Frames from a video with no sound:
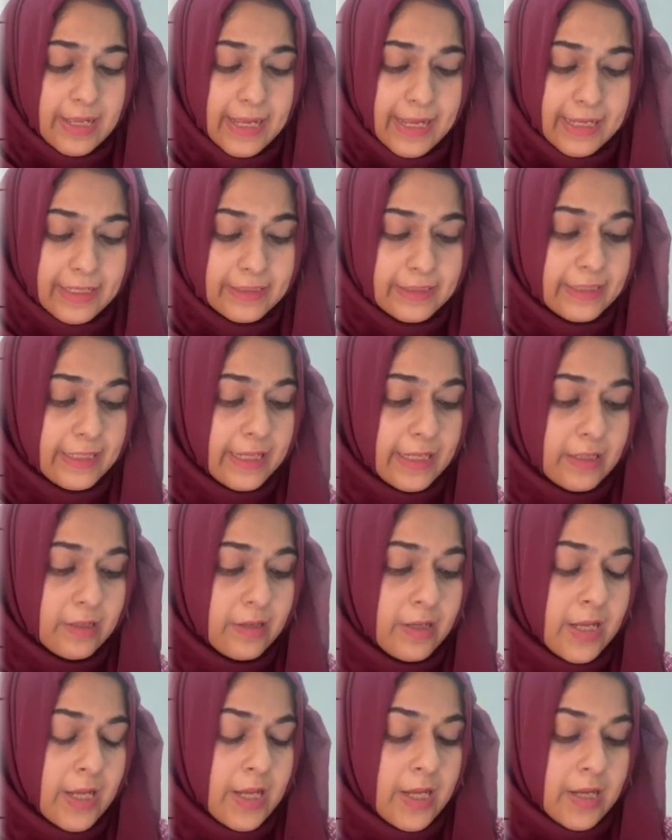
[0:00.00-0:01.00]
and
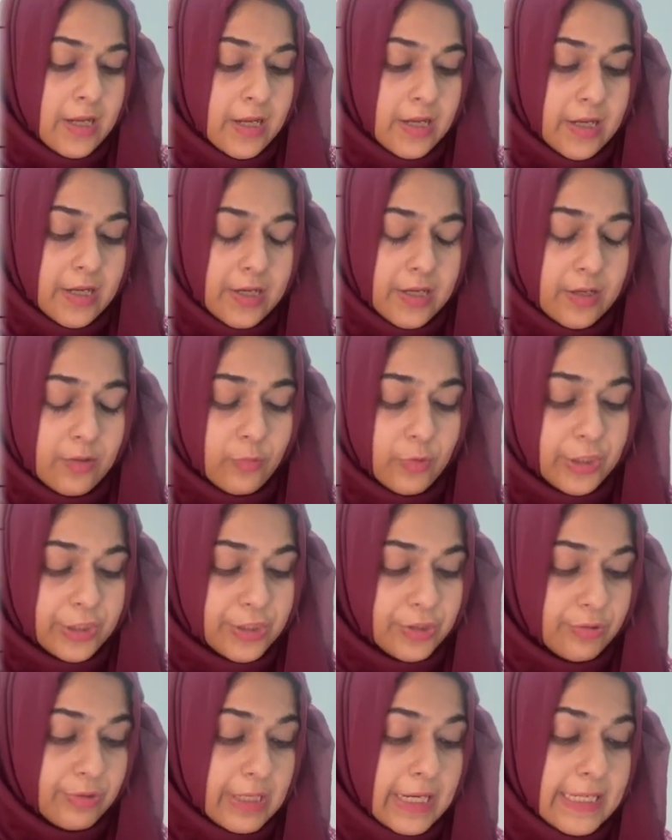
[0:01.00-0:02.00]
then uh,
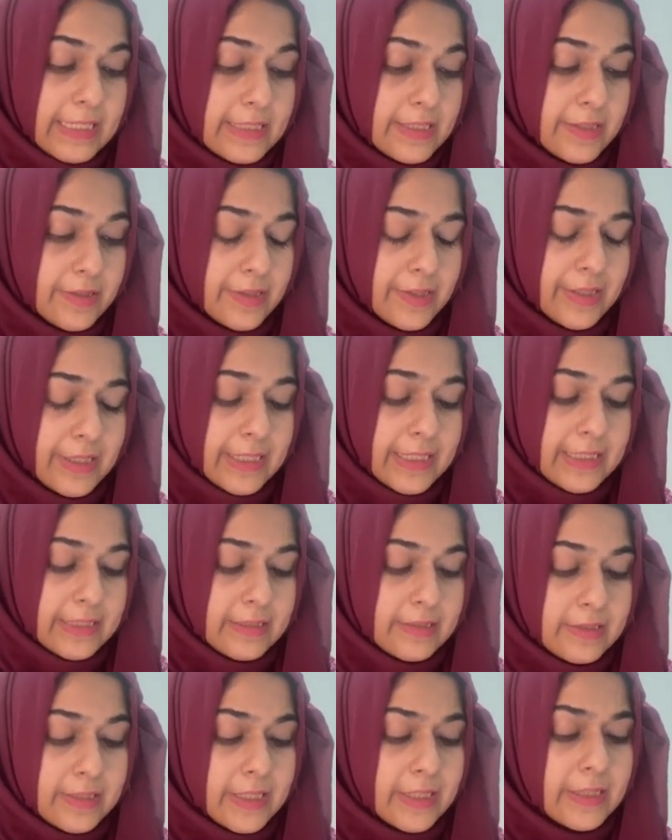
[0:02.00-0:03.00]
what you get here
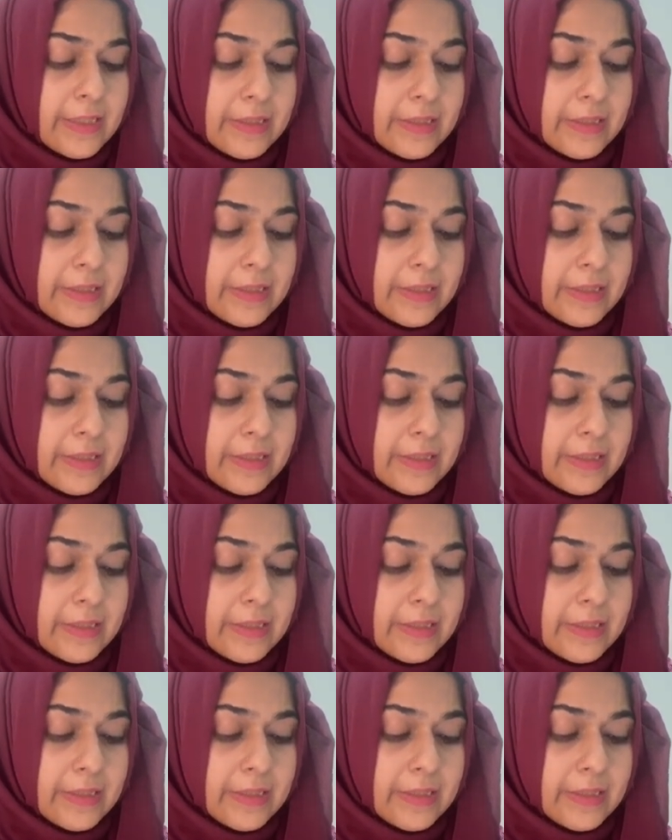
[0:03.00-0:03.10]
is the,